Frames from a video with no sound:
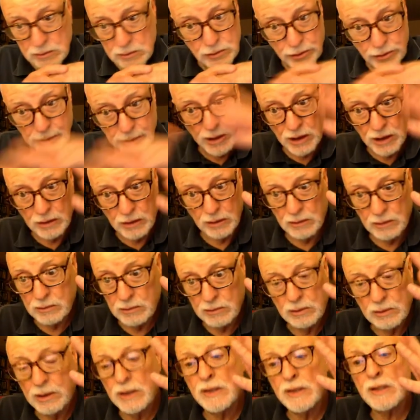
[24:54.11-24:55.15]
criminal
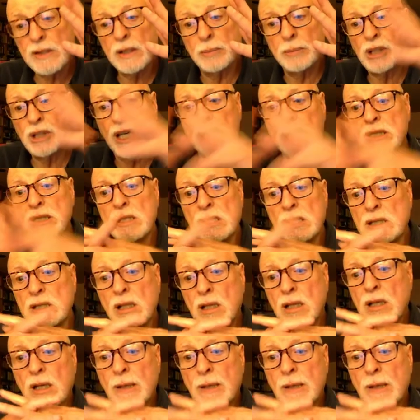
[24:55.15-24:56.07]
in some cases,